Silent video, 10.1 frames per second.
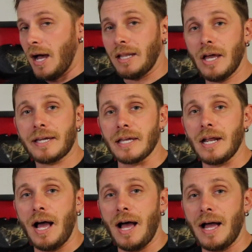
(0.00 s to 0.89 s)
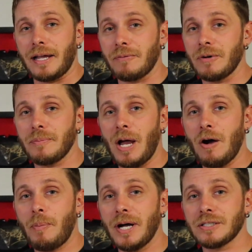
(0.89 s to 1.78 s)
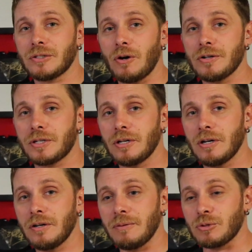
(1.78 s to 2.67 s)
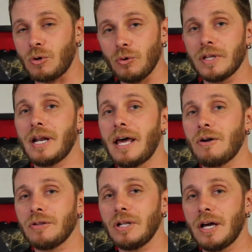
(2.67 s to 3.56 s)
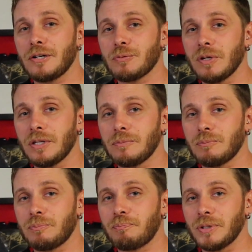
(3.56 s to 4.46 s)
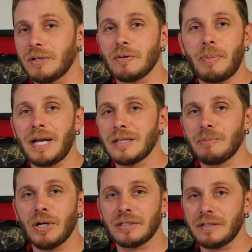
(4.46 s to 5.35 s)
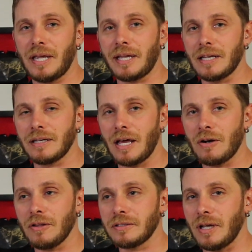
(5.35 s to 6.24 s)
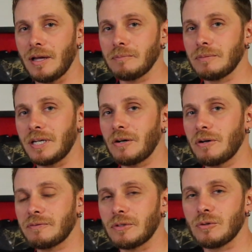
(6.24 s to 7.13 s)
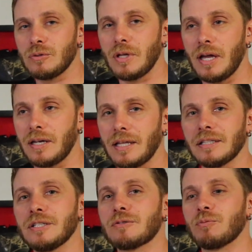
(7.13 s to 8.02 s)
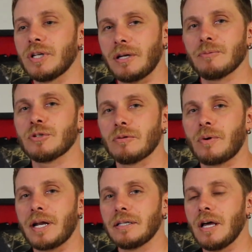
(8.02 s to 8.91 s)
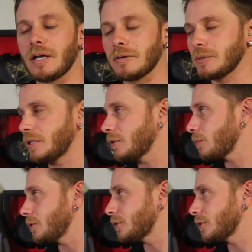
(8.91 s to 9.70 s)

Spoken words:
I like it. I got rid of my Alpine Stars gear. It was cool that it had all the liners with it, but they were a pain in the butt to take in and out all the time, and I don't have to do that, at least when it comes to the rain liner with this one.